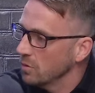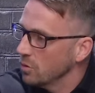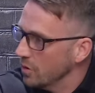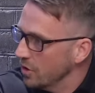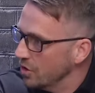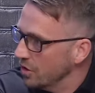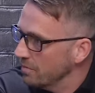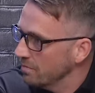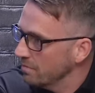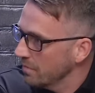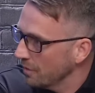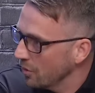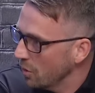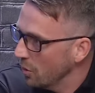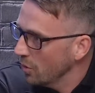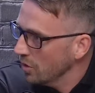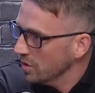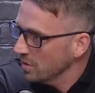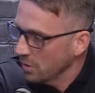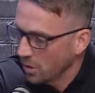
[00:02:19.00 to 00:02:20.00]
nutrition, of
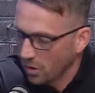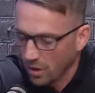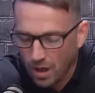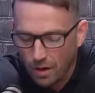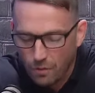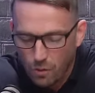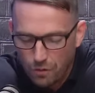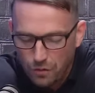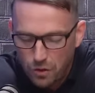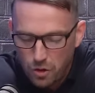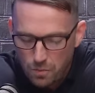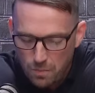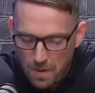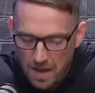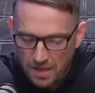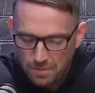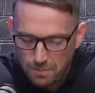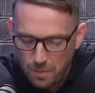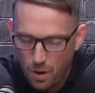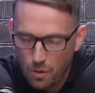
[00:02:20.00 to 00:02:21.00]
course. We're going to cover a few
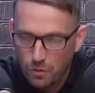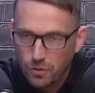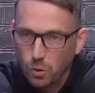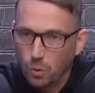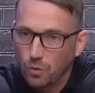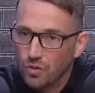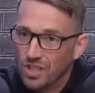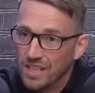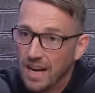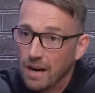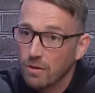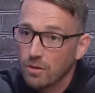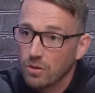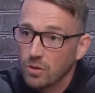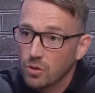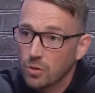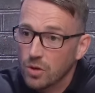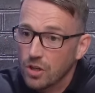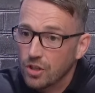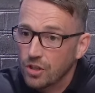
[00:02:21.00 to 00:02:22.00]
bits, both sort of generic
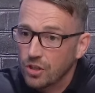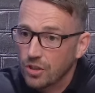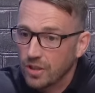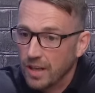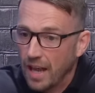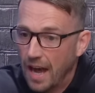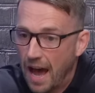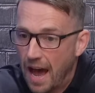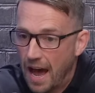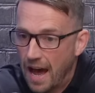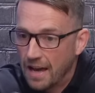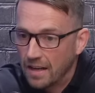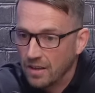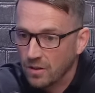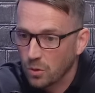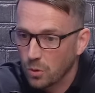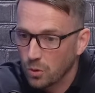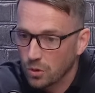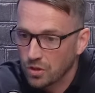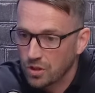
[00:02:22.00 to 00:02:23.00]
nutrition
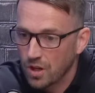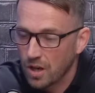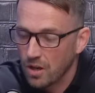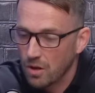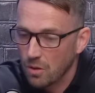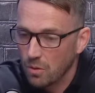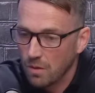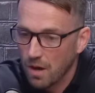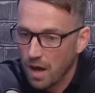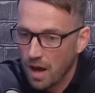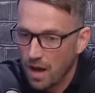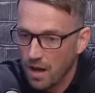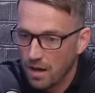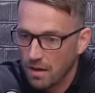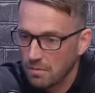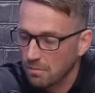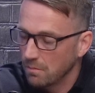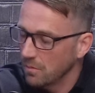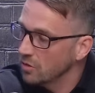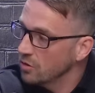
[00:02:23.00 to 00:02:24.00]
and also
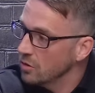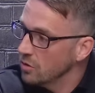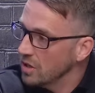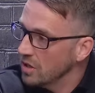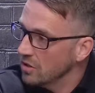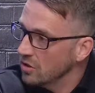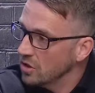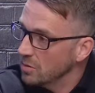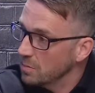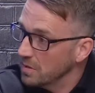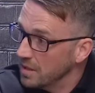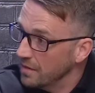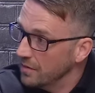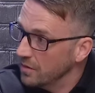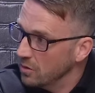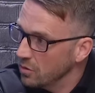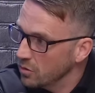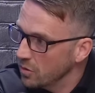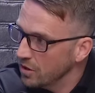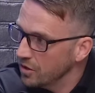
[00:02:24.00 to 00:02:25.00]

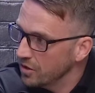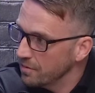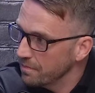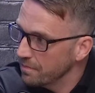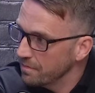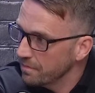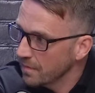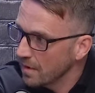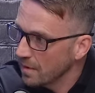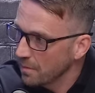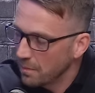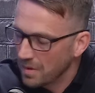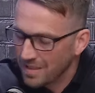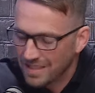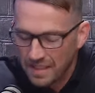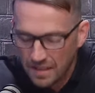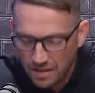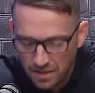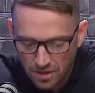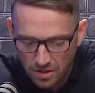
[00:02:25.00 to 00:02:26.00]
jiu-jitsu-specific nutrition. Sure. But
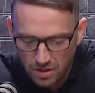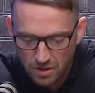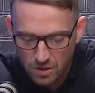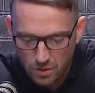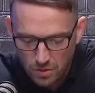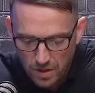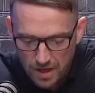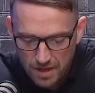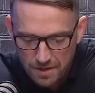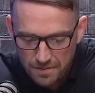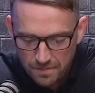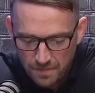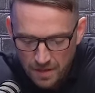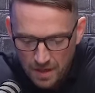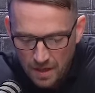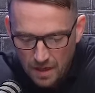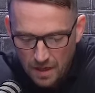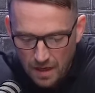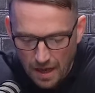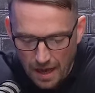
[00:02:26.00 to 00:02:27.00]
since it's a new year,
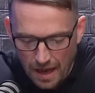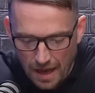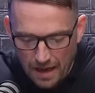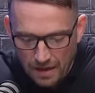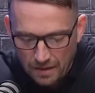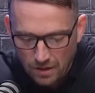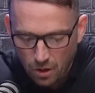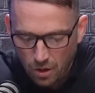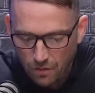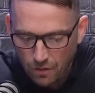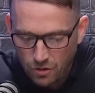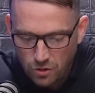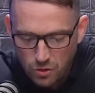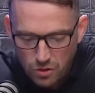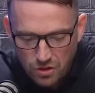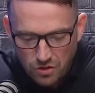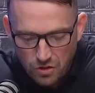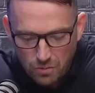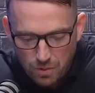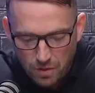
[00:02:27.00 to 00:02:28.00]
and a lot of our
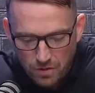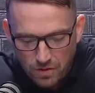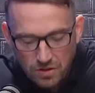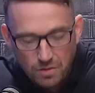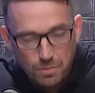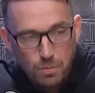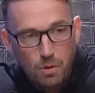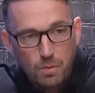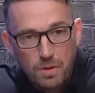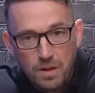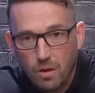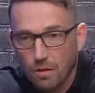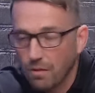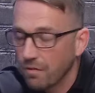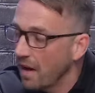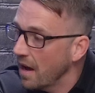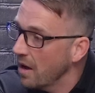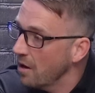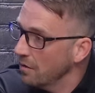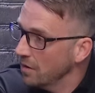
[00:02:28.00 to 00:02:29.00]
jiu-jitsu brothers have probably got
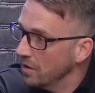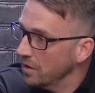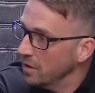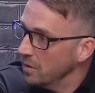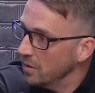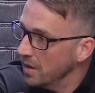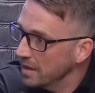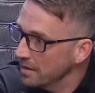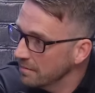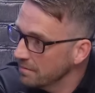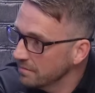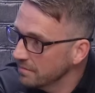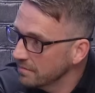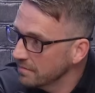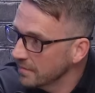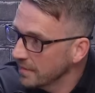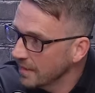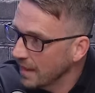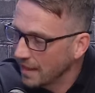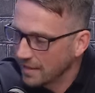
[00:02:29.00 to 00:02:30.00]
fat over the new year,
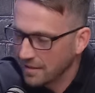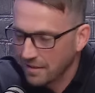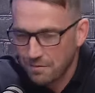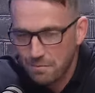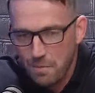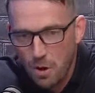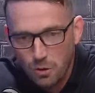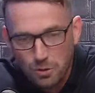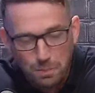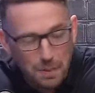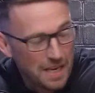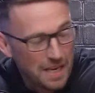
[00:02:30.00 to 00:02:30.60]
as of most